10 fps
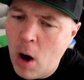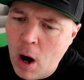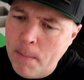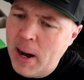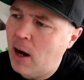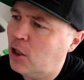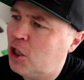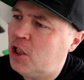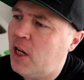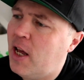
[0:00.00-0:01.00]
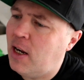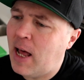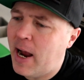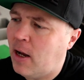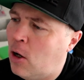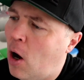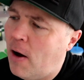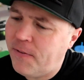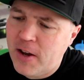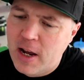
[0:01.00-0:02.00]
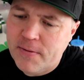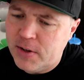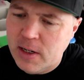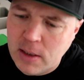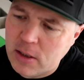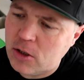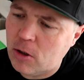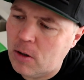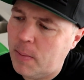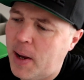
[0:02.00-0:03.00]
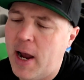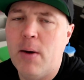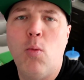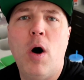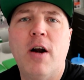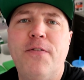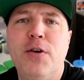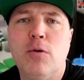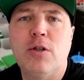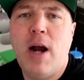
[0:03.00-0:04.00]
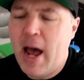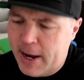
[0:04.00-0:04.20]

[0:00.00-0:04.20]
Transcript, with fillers: about shit like coffee and vanilla syrup and water filter